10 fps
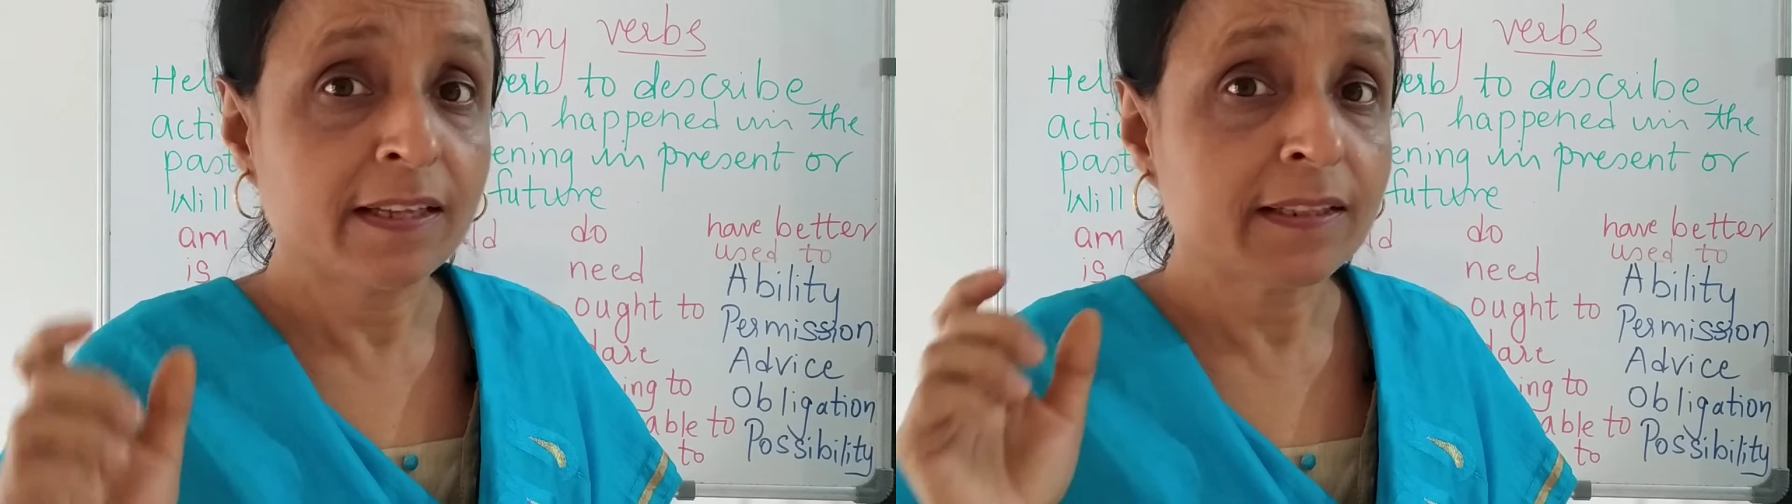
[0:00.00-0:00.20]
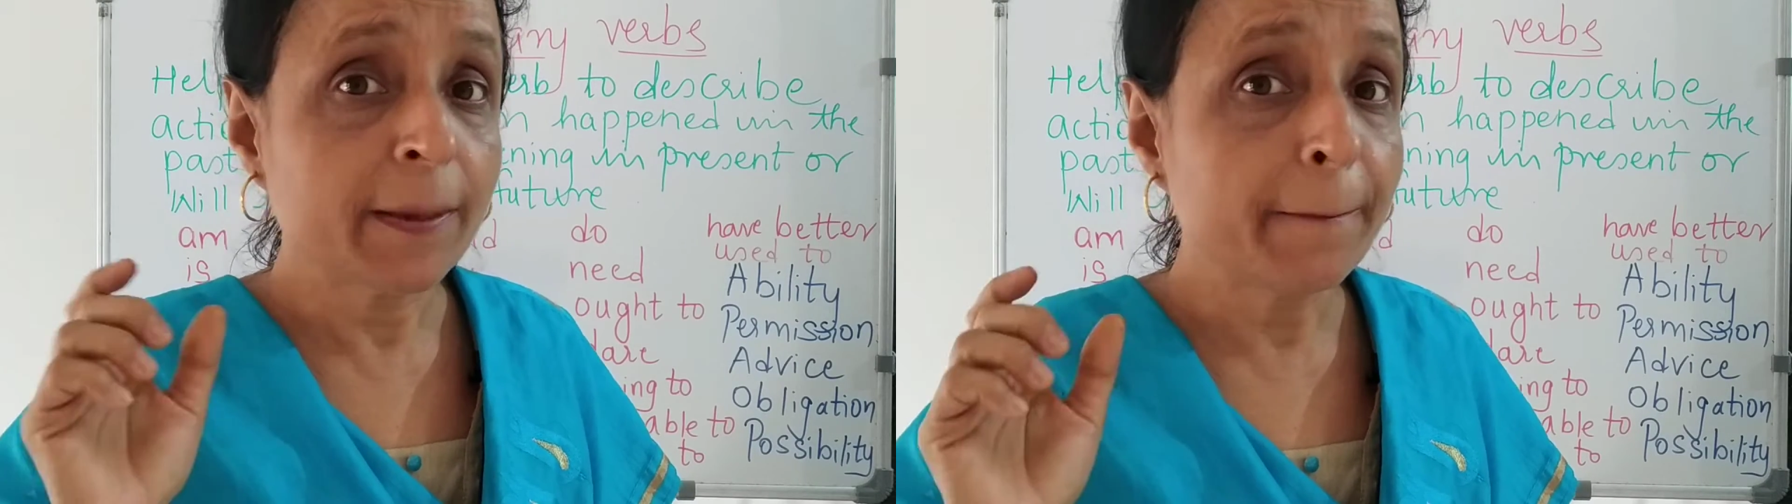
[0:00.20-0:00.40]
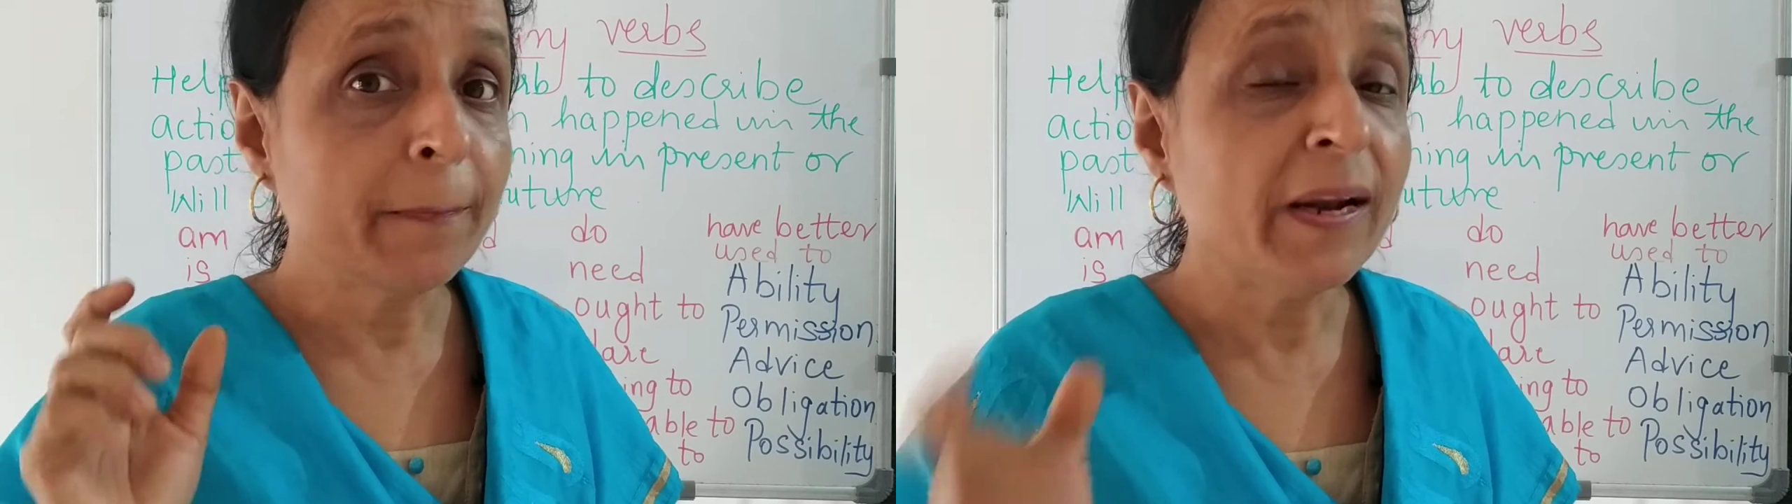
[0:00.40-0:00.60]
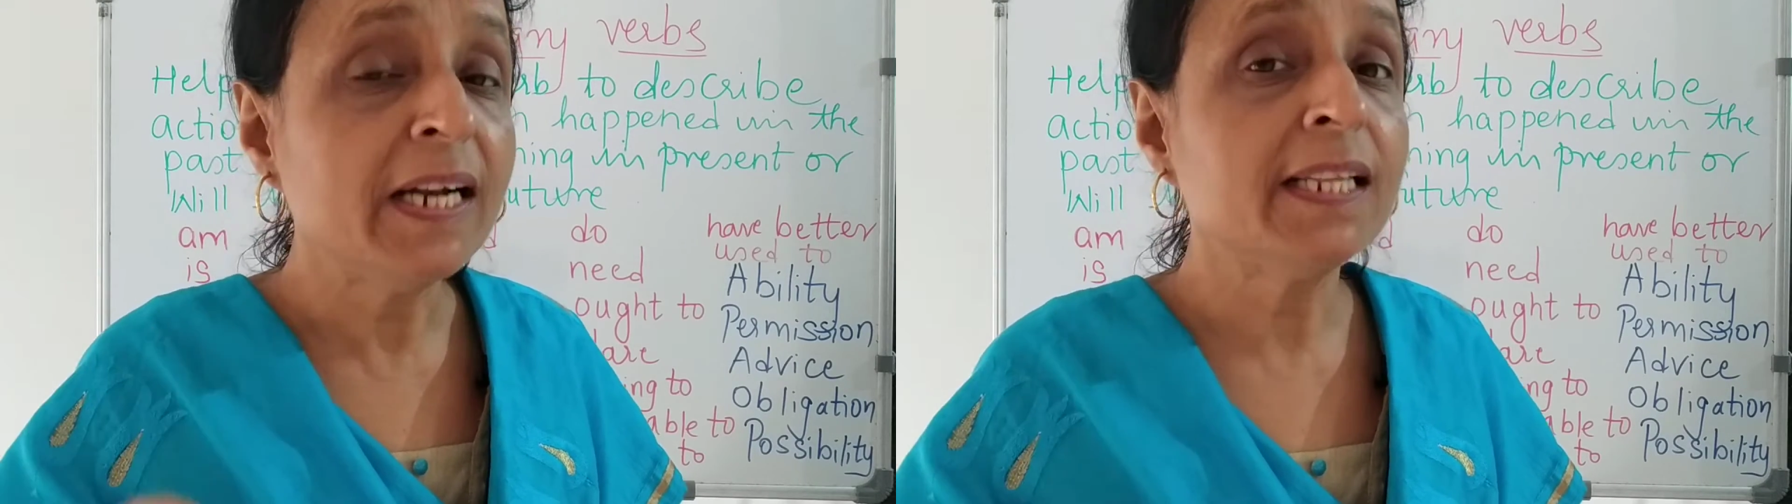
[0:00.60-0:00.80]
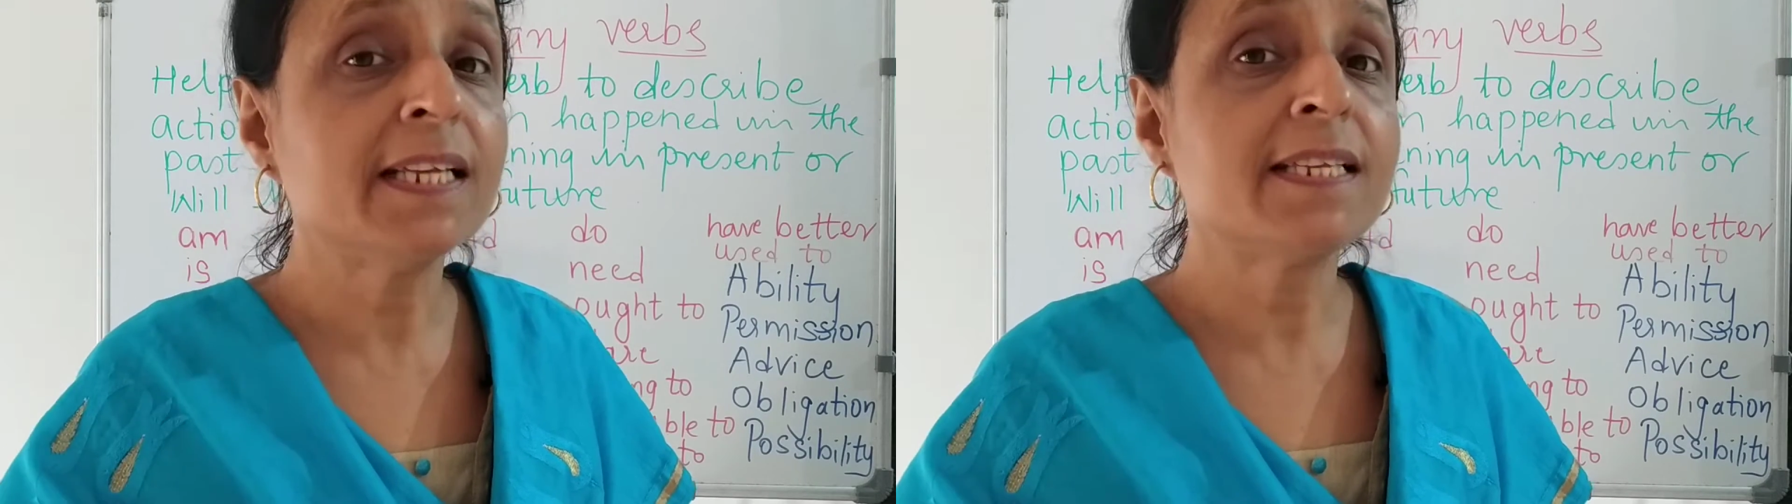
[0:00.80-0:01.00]
They
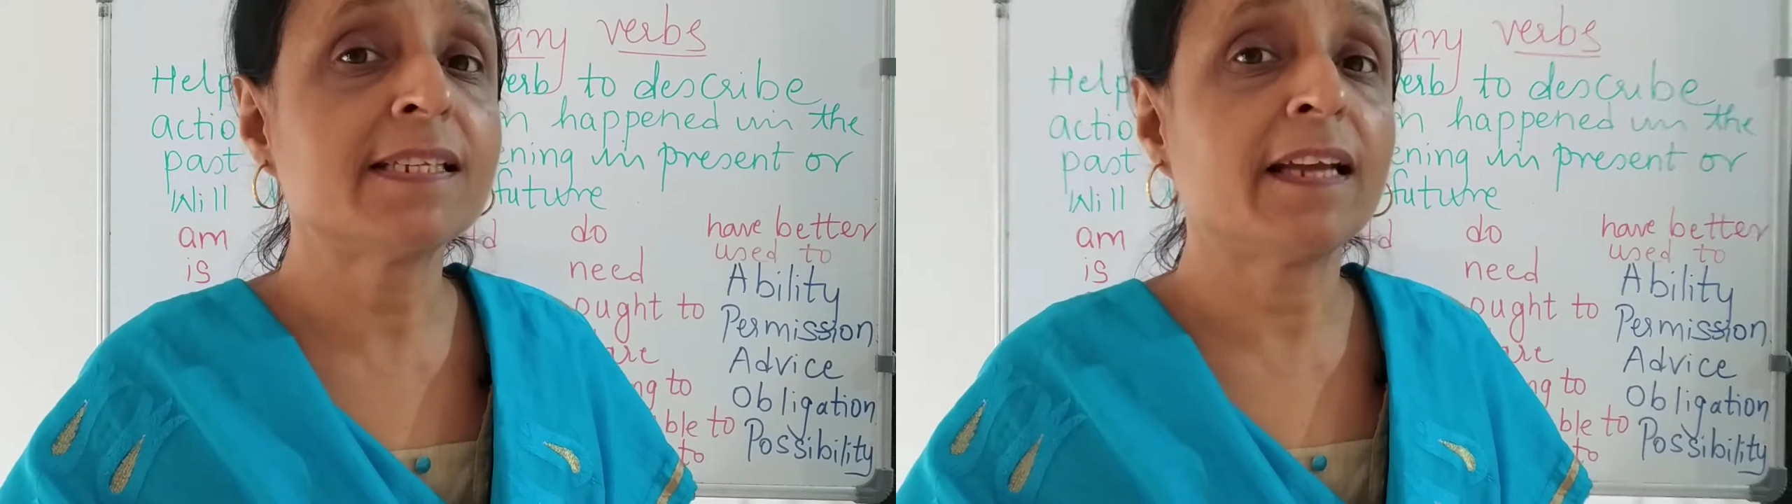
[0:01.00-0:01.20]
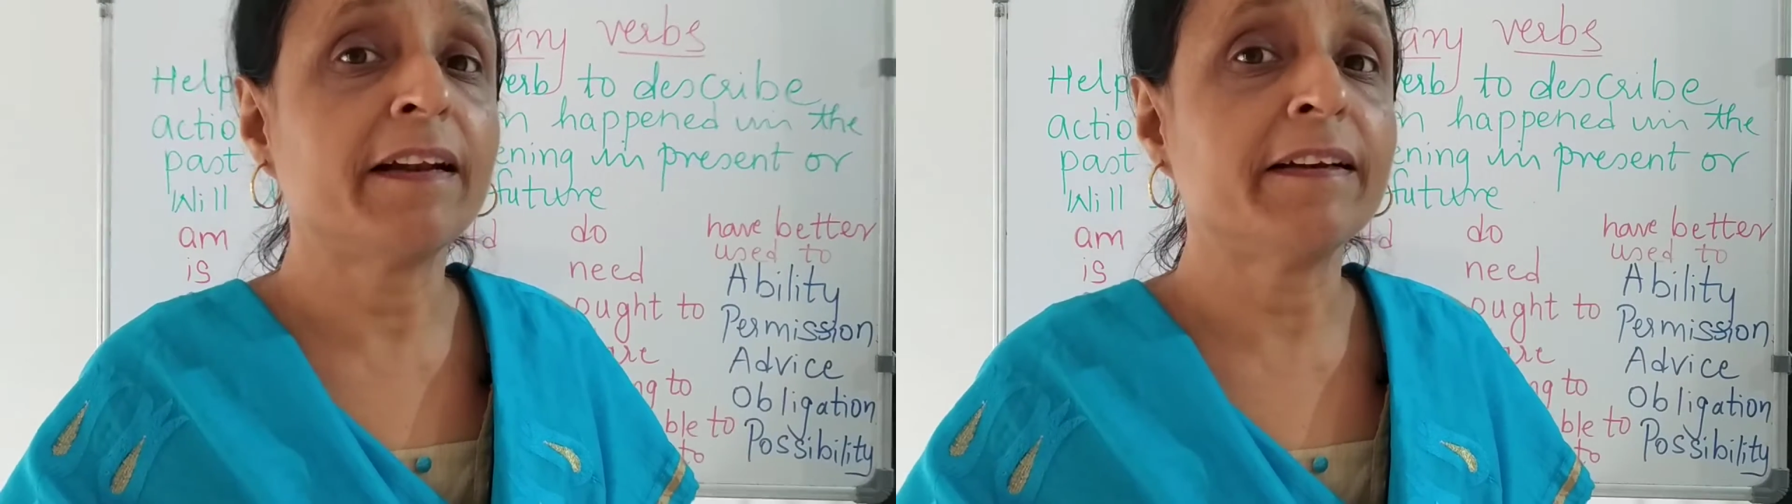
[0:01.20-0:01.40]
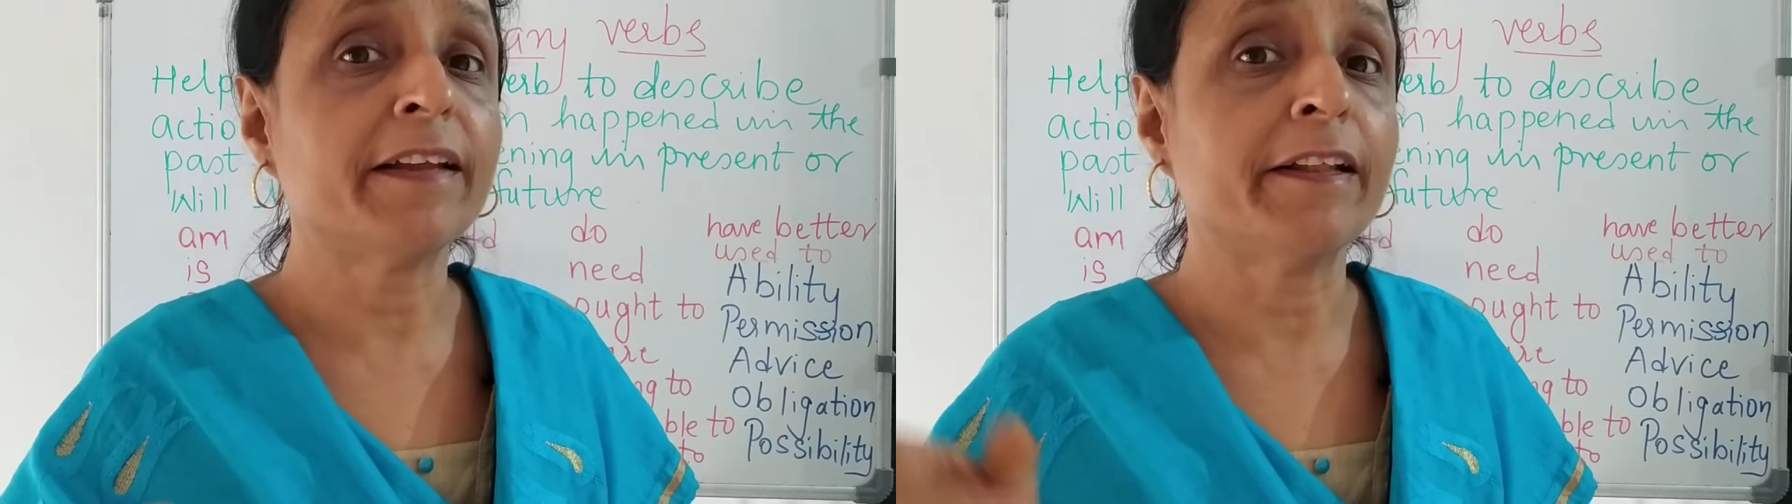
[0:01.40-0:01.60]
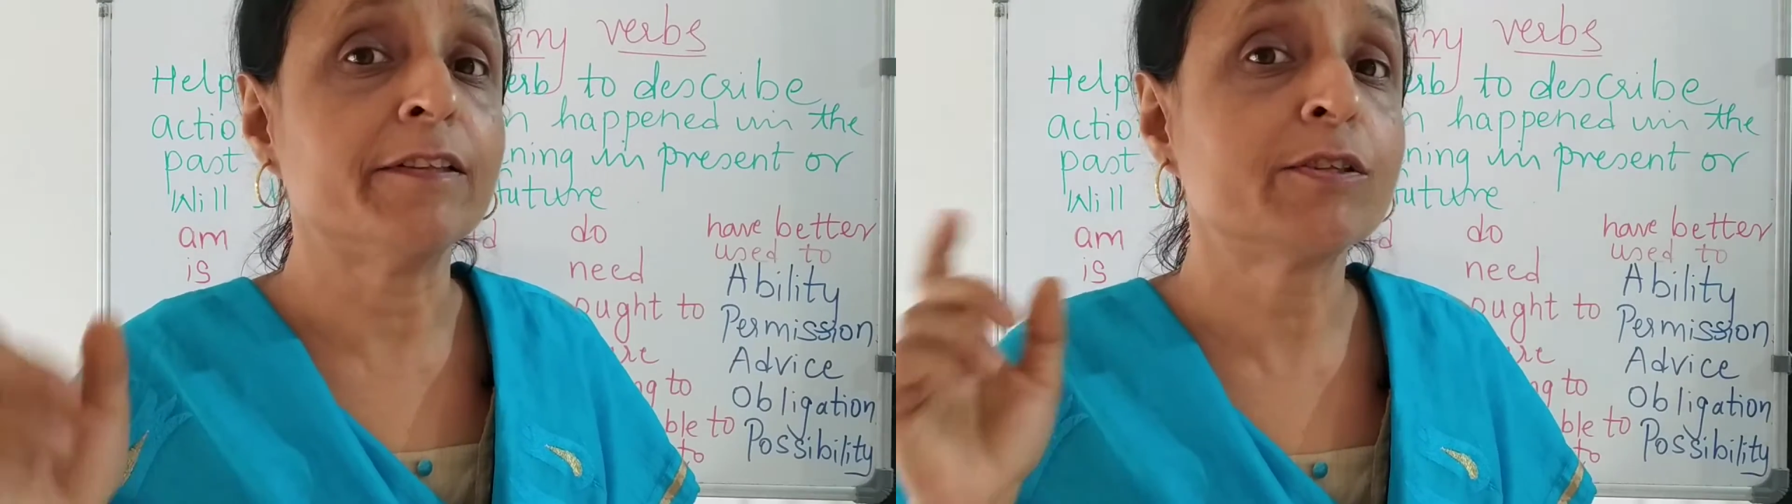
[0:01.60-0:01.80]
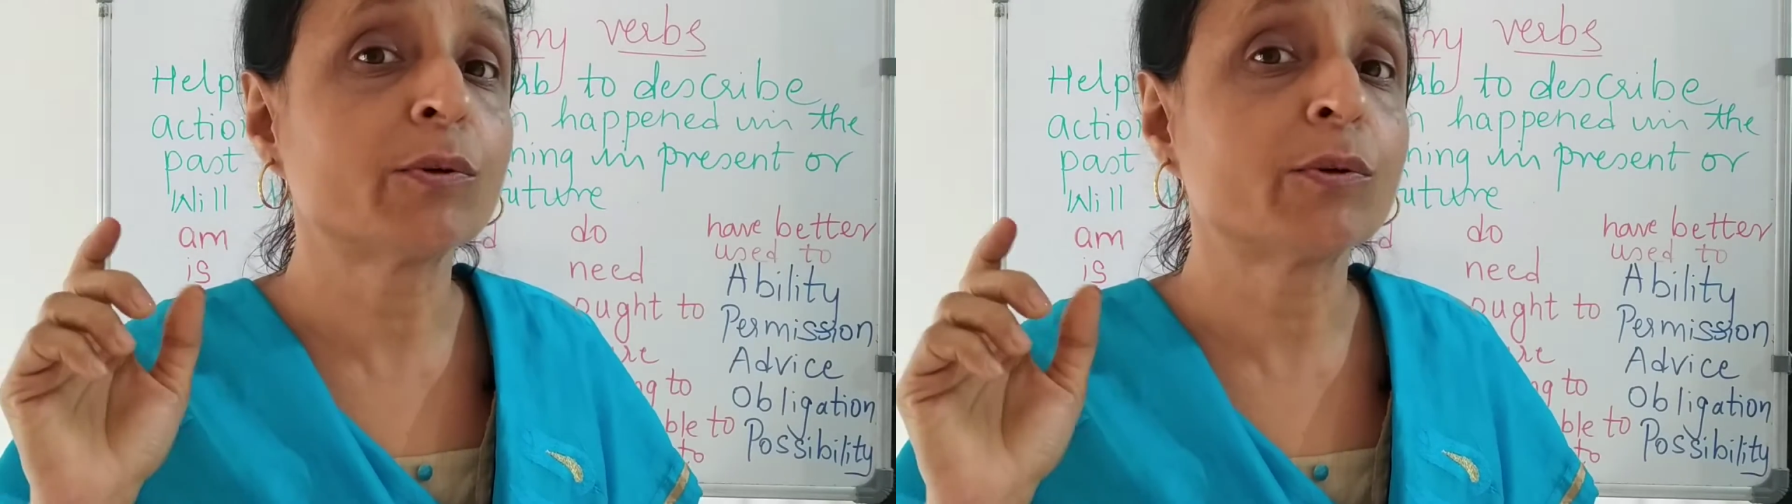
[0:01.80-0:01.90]
build the sentence.